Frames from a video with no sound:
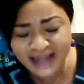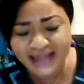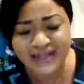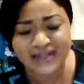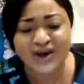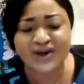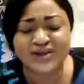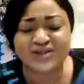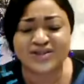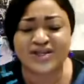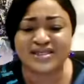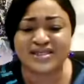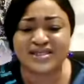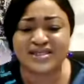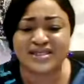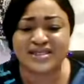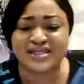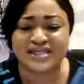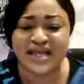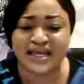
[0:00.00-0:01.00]
and the
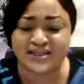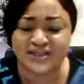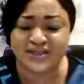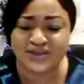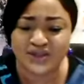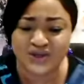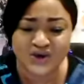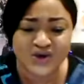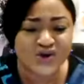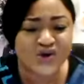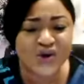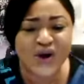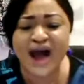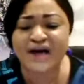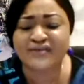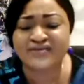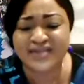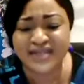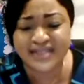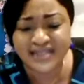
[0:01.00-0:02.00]
doctor said to you, you
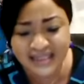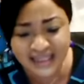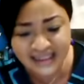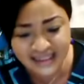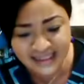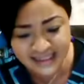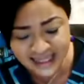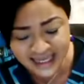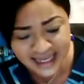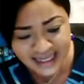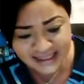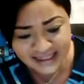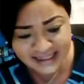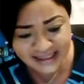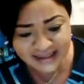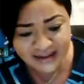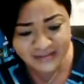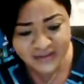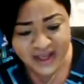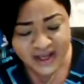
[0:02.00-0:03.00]
have this
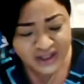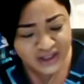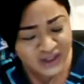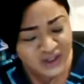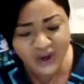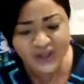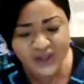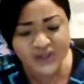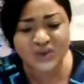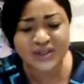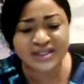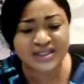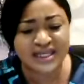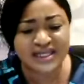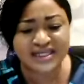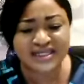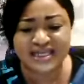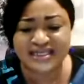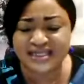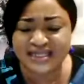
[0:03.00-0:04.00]
disease. Those
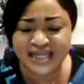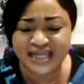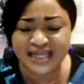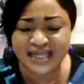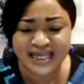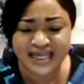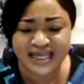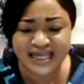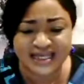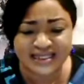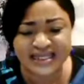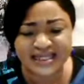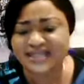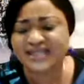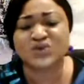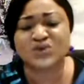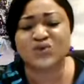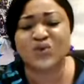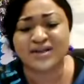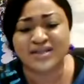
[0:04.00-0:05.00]
with this disease, this
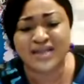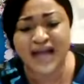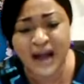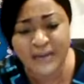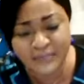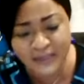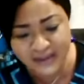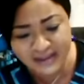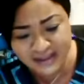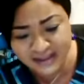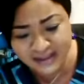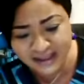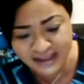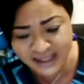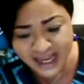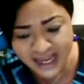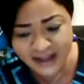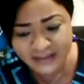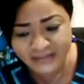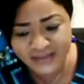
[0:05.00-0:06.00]
is what happens to
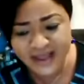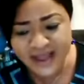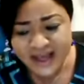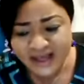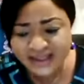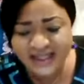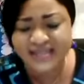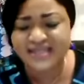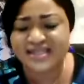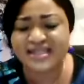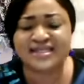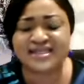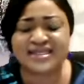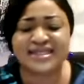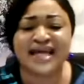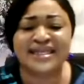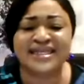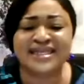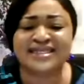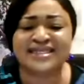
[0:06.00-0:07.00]
them. This
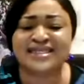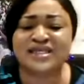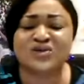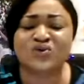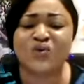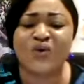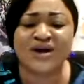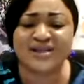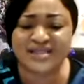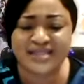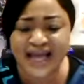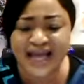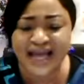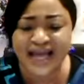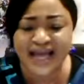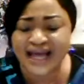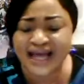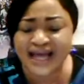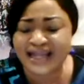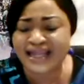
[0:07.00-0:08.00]
is
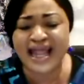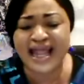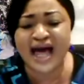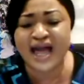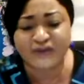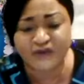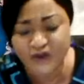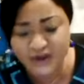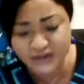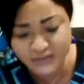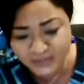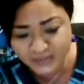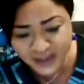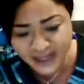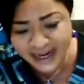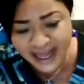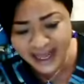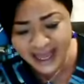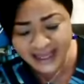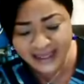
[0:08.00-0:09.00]
what their life would
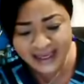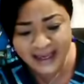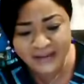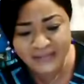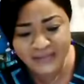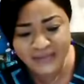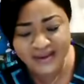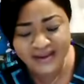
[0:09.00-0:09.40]
be like.